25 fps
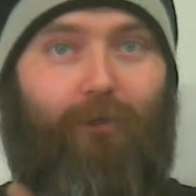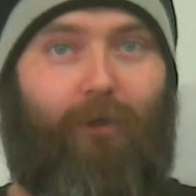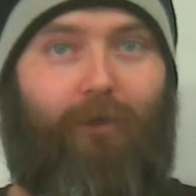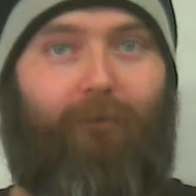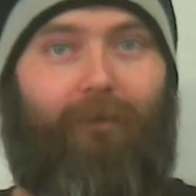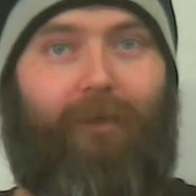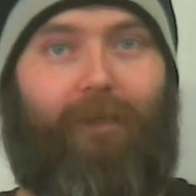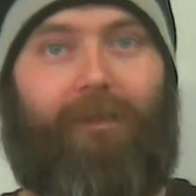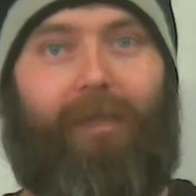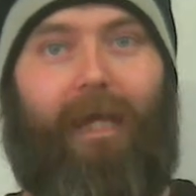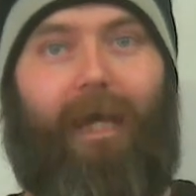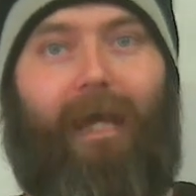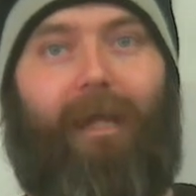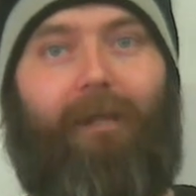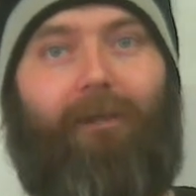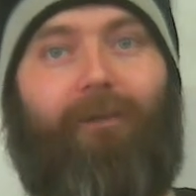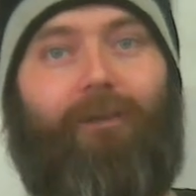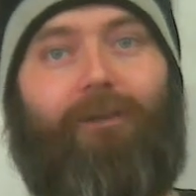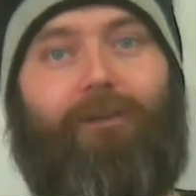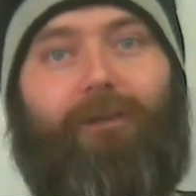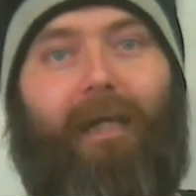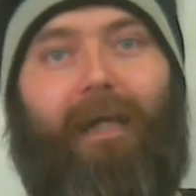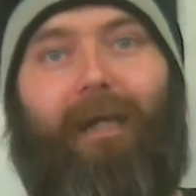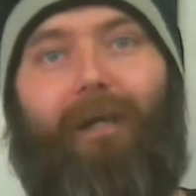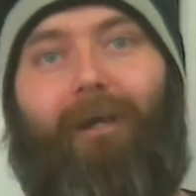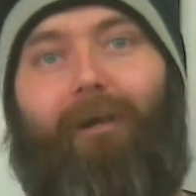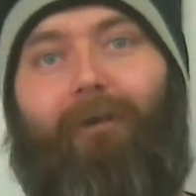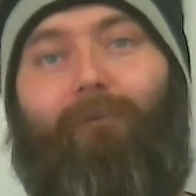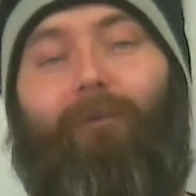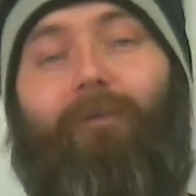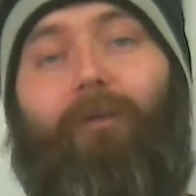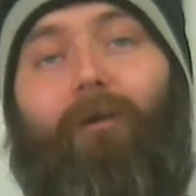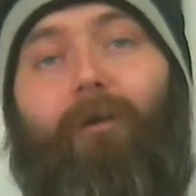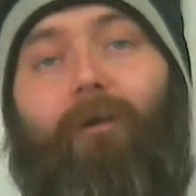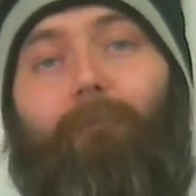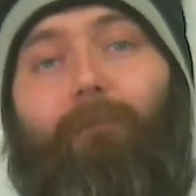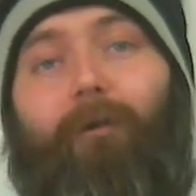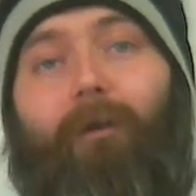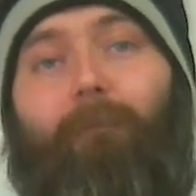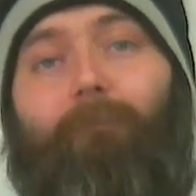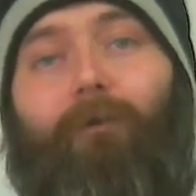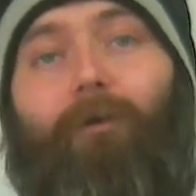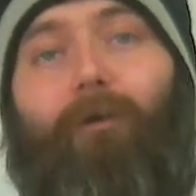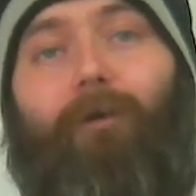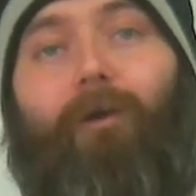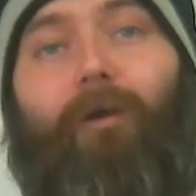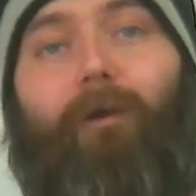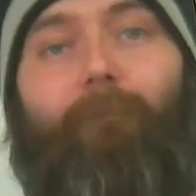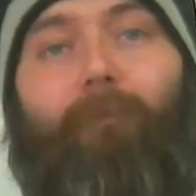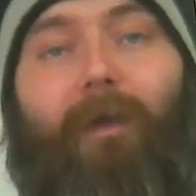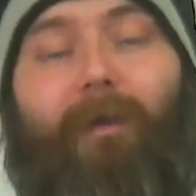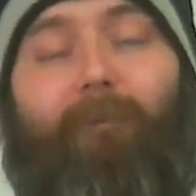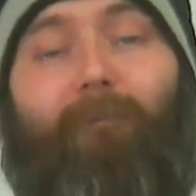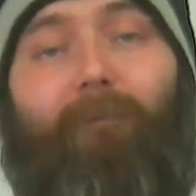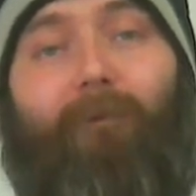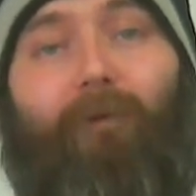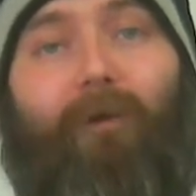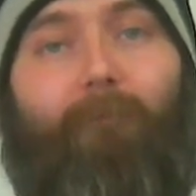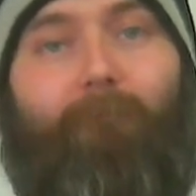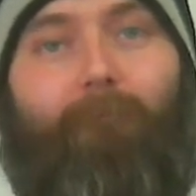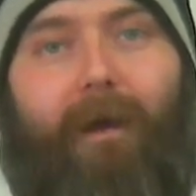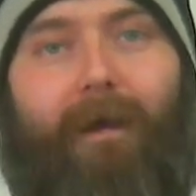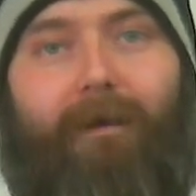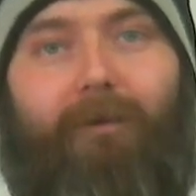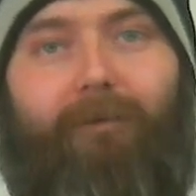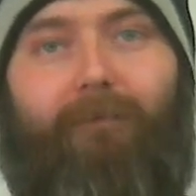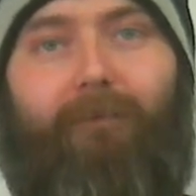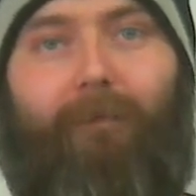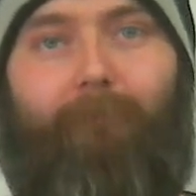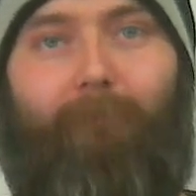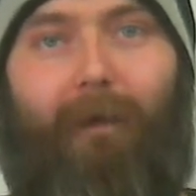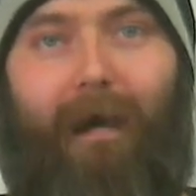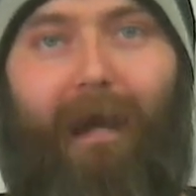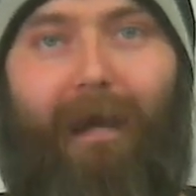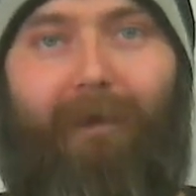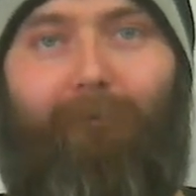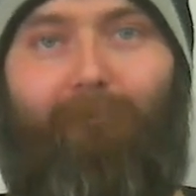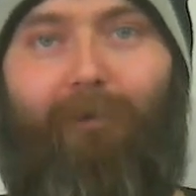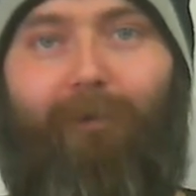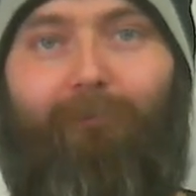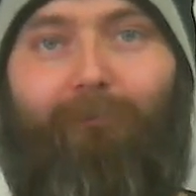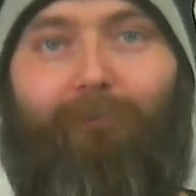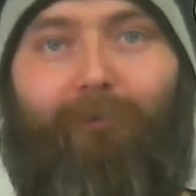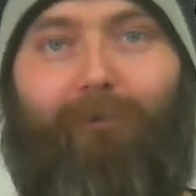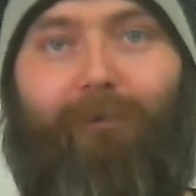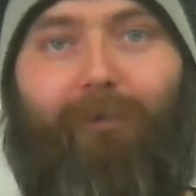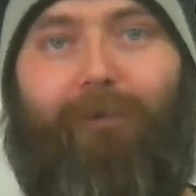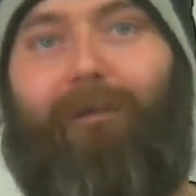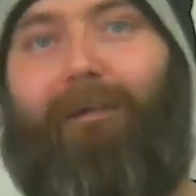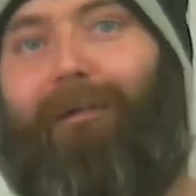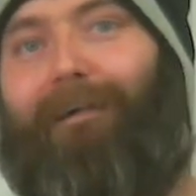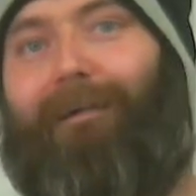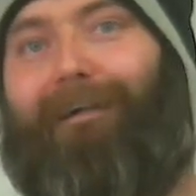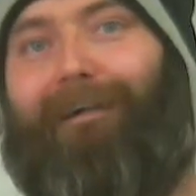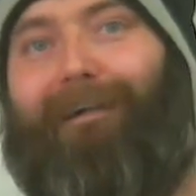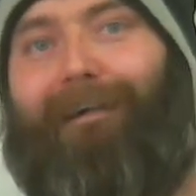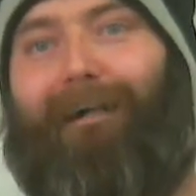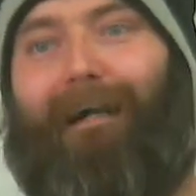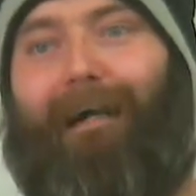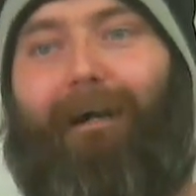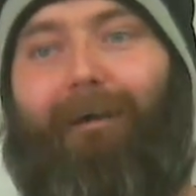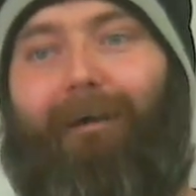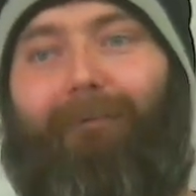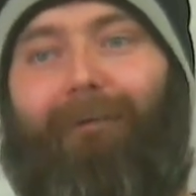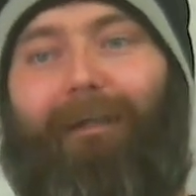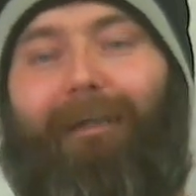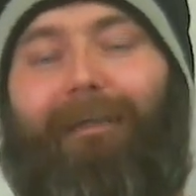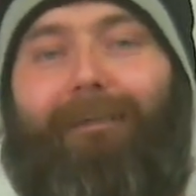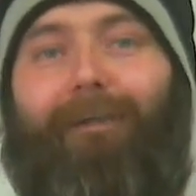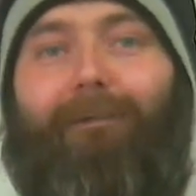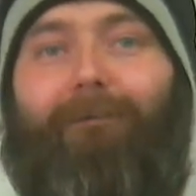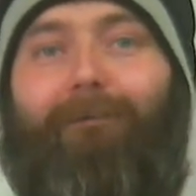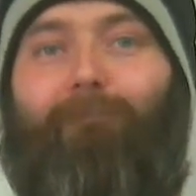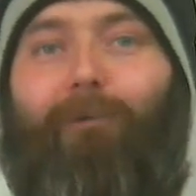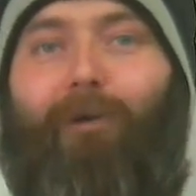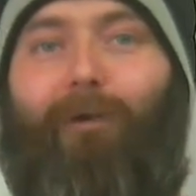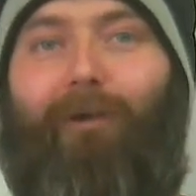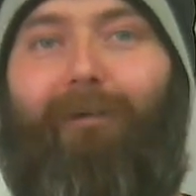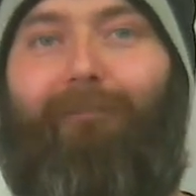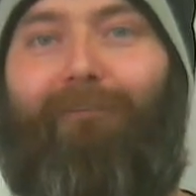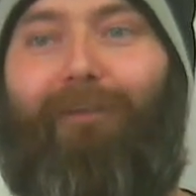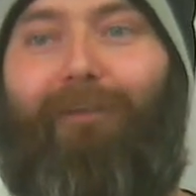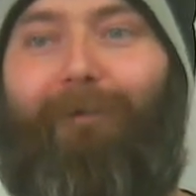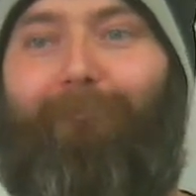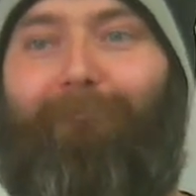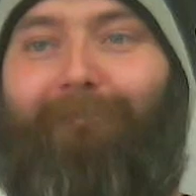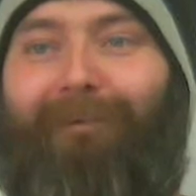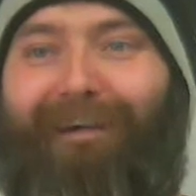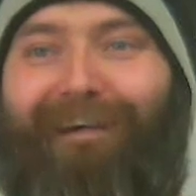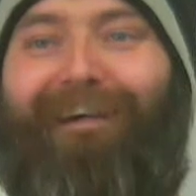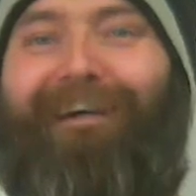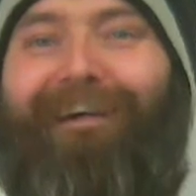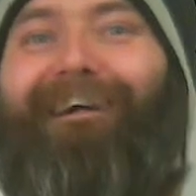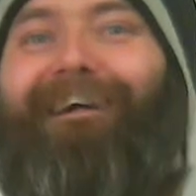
the channel, share it with your people. Your people are better than my people. At least there's more of them.